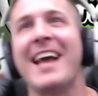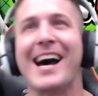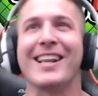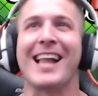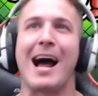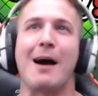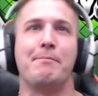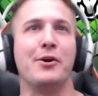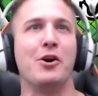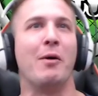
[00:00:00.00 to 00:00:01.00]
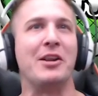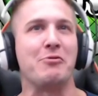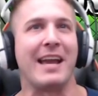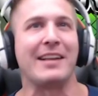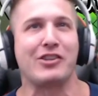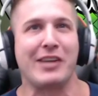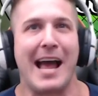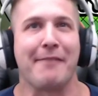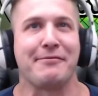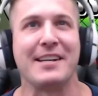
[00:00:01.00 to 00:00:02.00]
Al Abu when you get
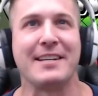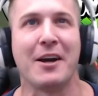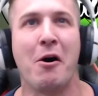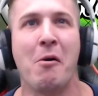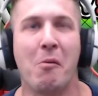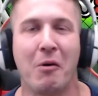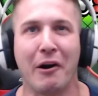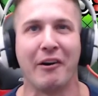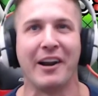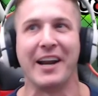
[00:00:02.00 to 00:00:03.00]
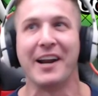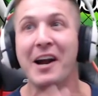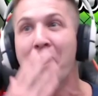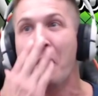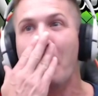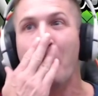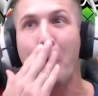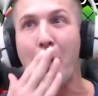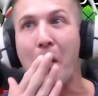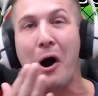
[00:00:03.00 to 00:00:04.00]
shafted. Don't worry.
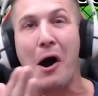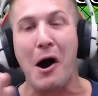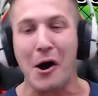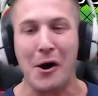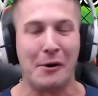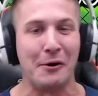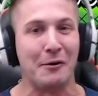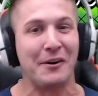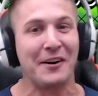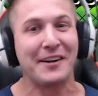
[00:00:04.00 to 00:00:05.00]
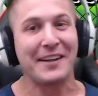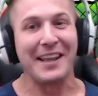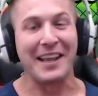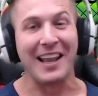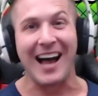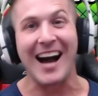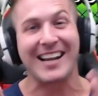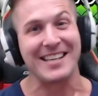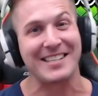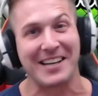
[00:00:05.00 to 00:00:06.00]
Whoa! Luck
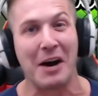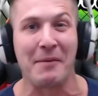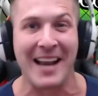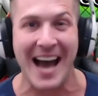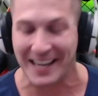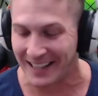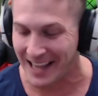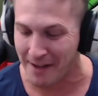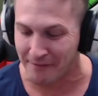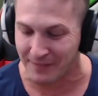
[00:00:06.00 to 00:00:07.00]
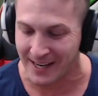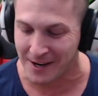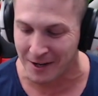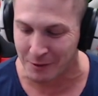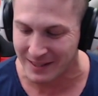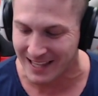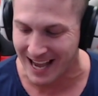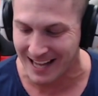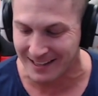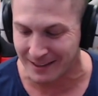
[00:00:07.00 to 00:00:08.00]
is coming out of left field with
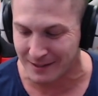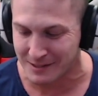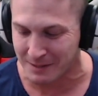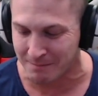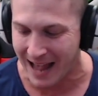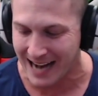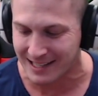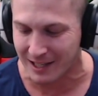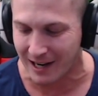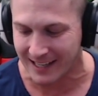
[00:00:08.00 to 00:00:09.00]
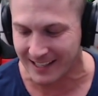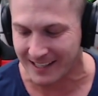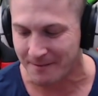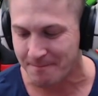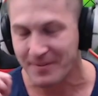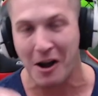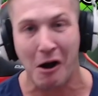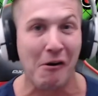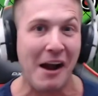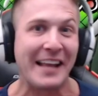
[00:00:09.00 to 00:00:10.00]
that smack talking.
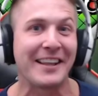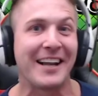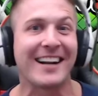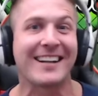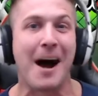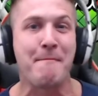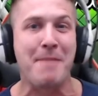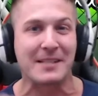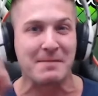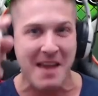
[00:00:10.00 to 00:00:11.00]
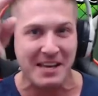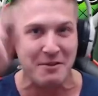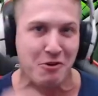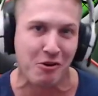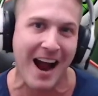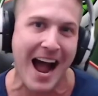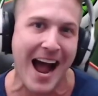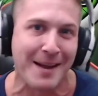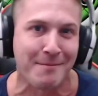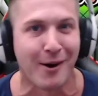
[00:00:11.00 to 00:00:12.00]
All right, Luck, I'm about to make you
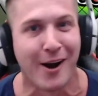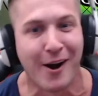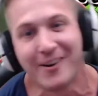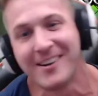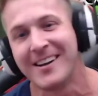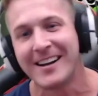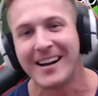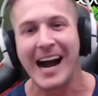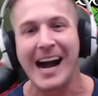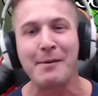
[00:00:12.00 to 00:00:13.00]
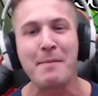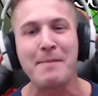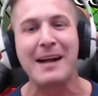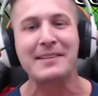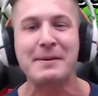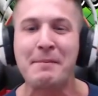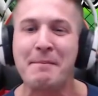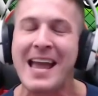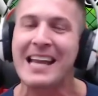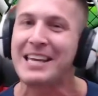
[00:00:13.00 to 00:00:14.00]
cry, bro. I'm about to
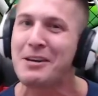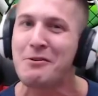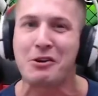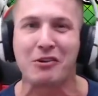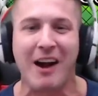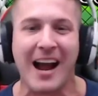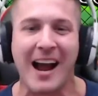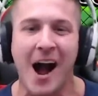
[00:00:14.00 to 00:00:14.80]
make you cry.